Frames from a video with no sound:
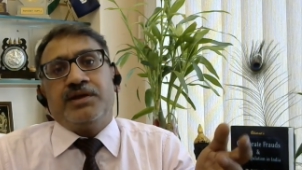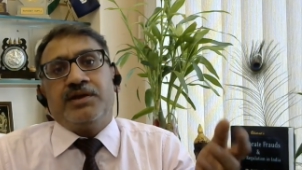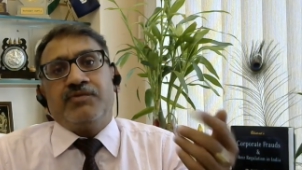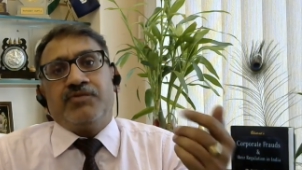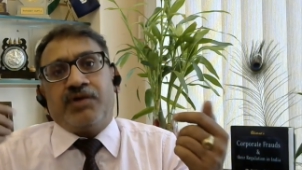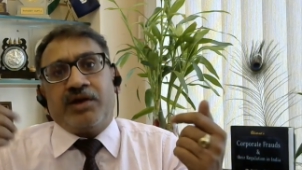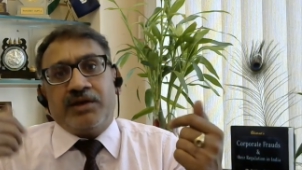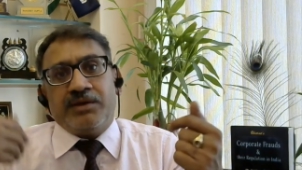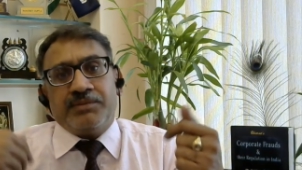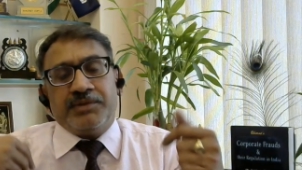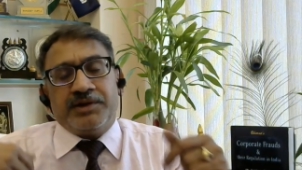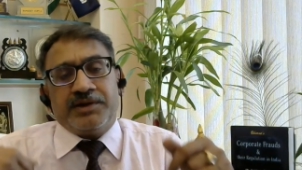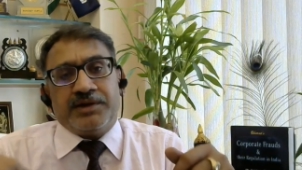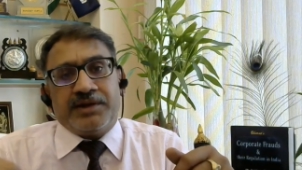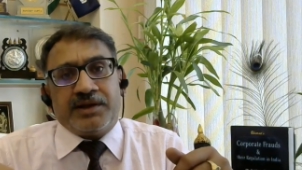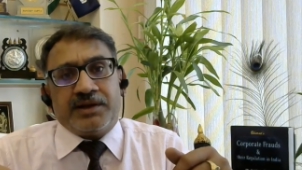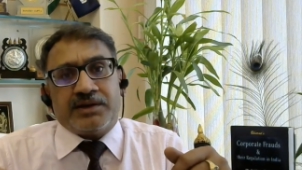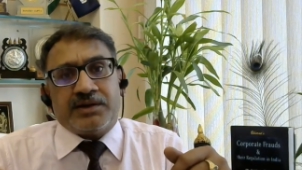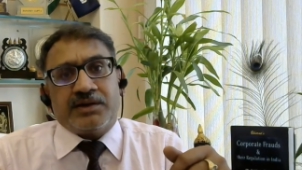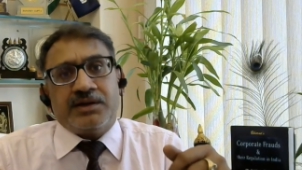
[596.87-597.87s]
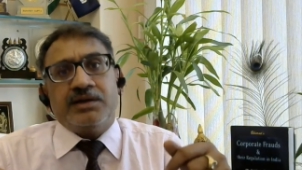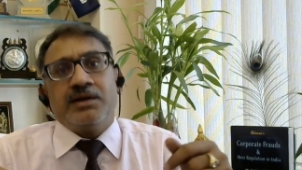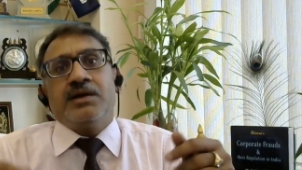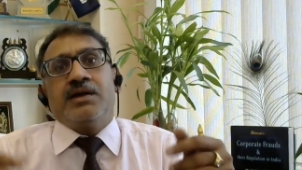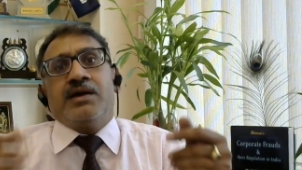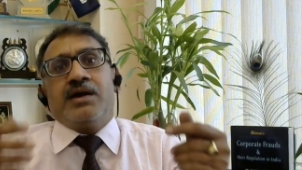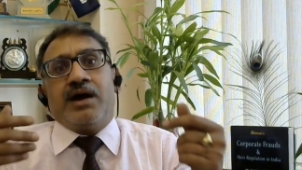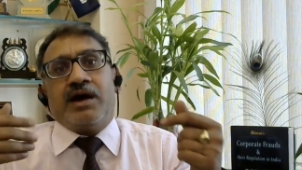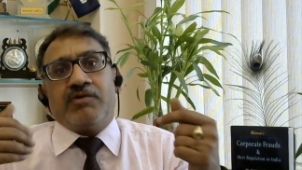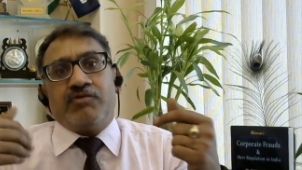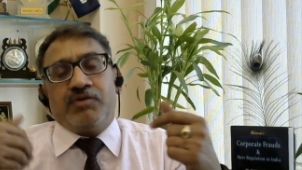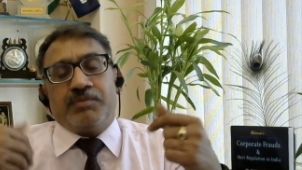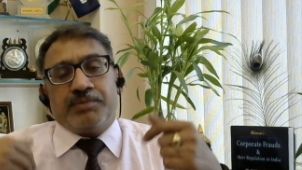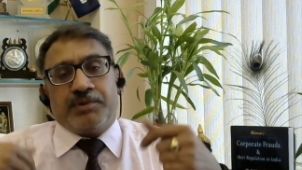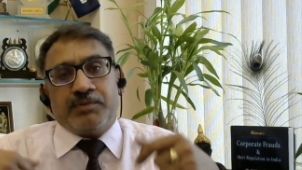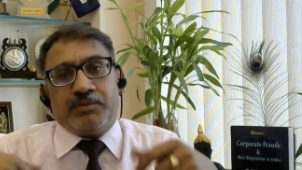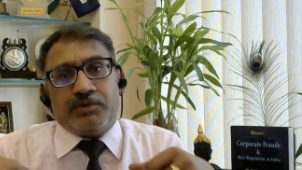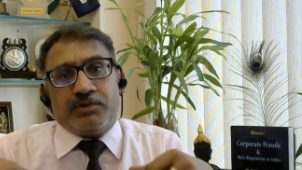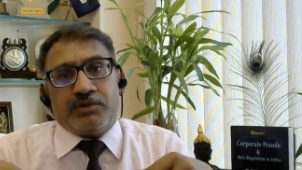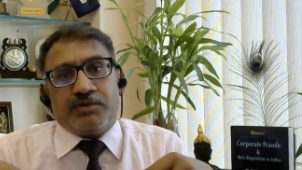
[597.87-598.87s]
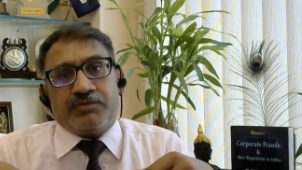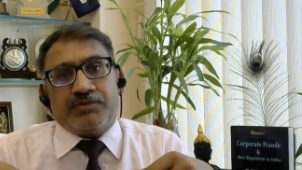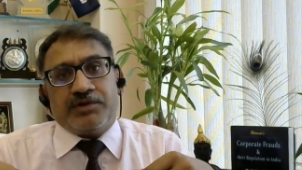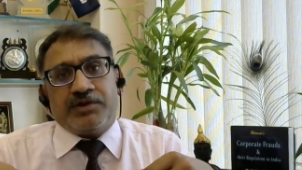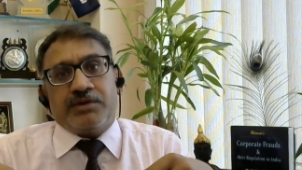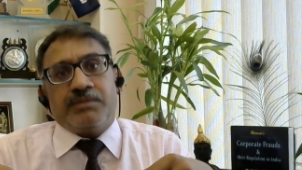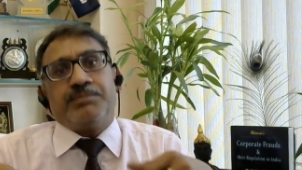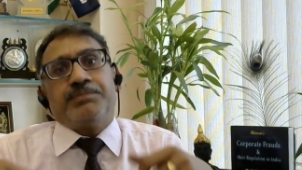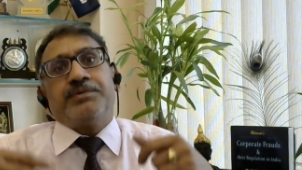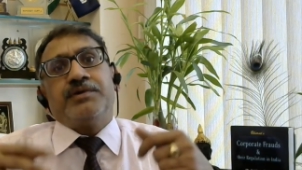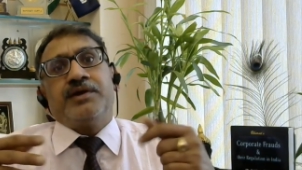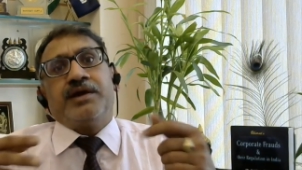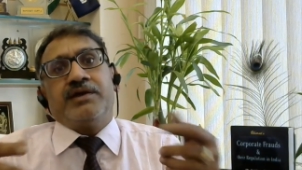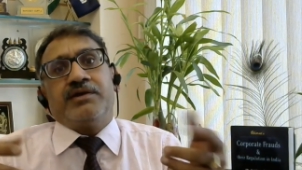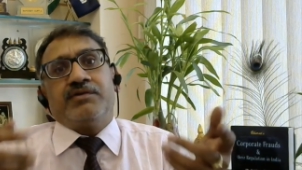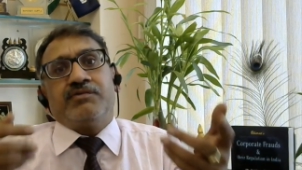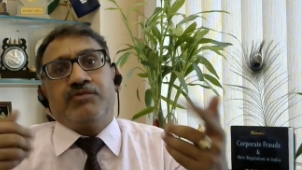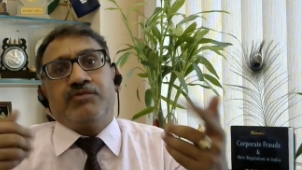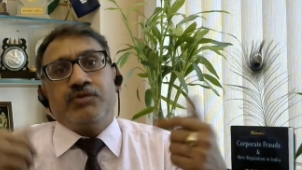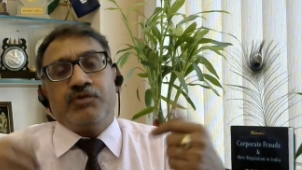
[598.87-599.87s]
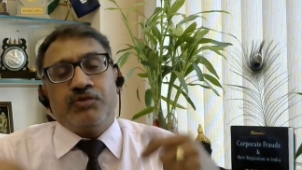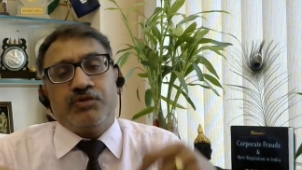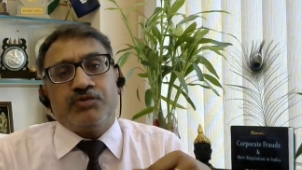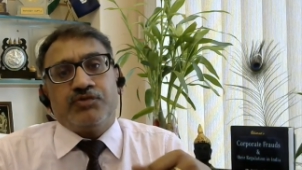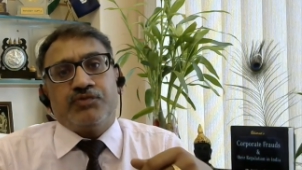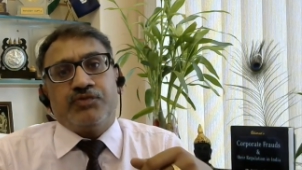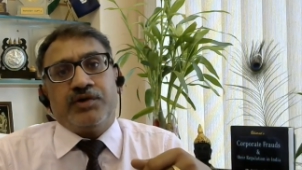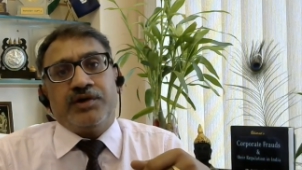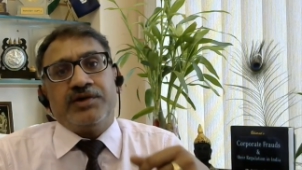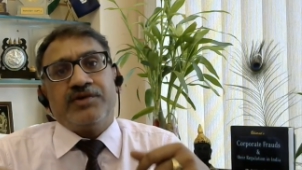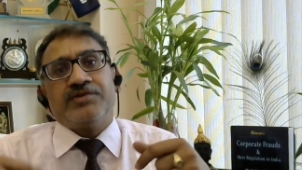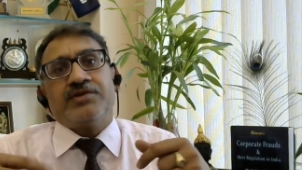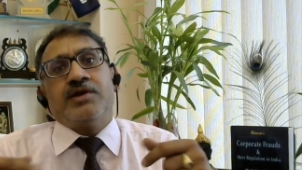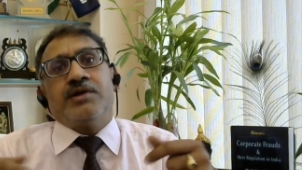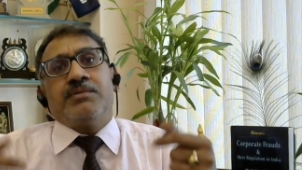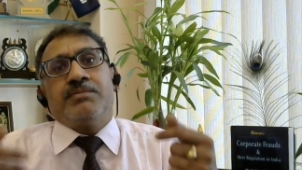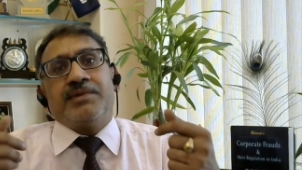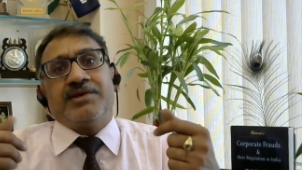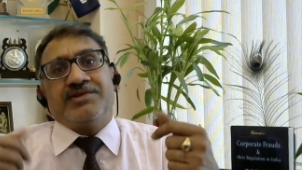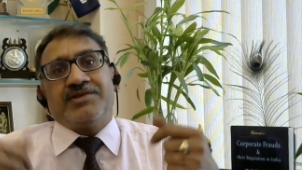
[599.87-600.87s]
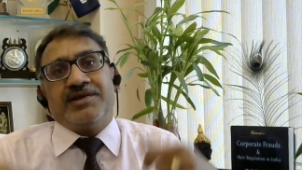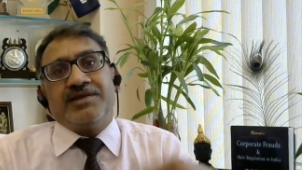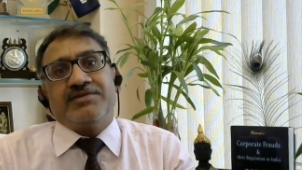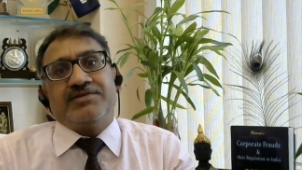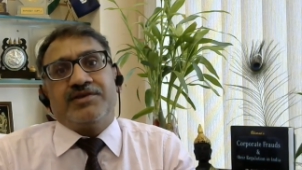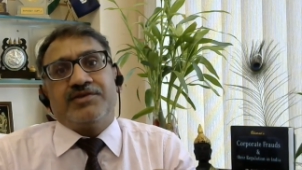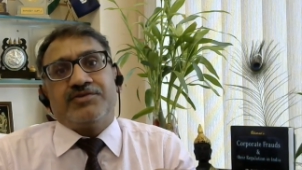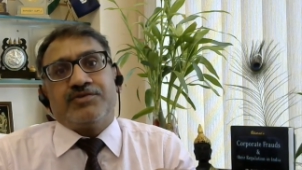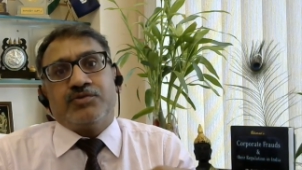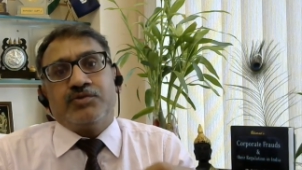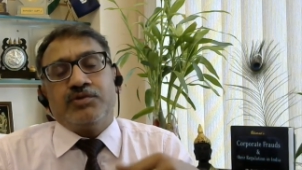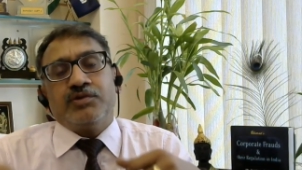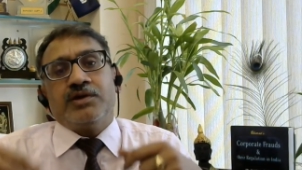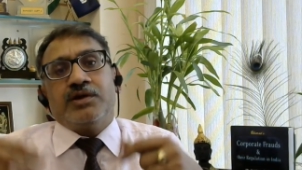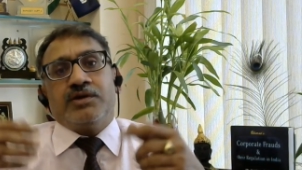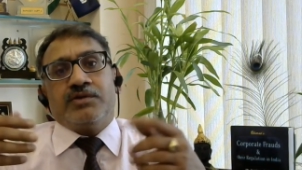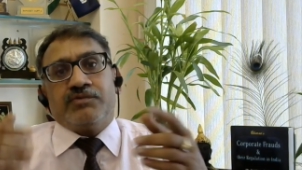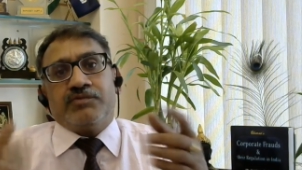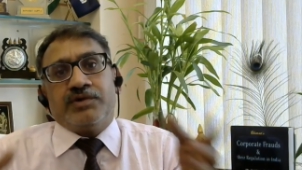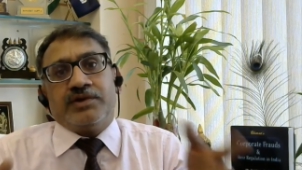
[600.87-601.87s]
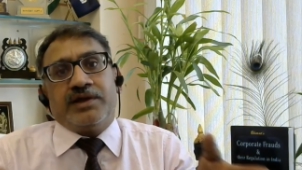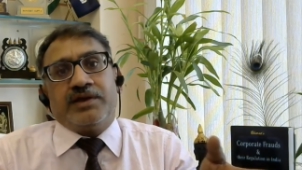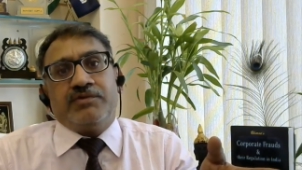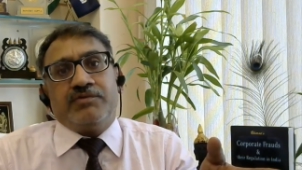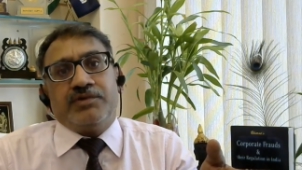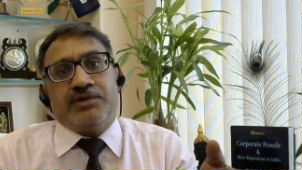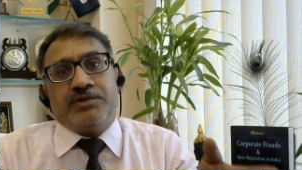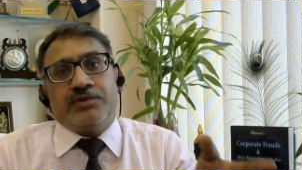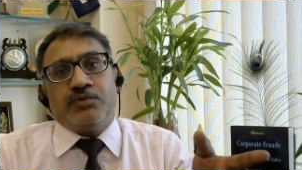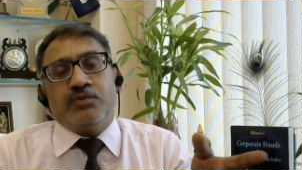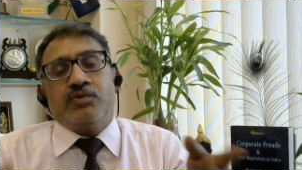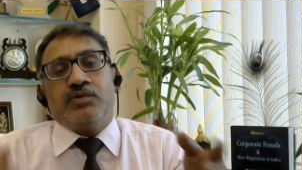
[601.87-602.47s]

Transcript: If I am a director, I am a promoter of a company, I have huge funds, my sales is good. What I will do,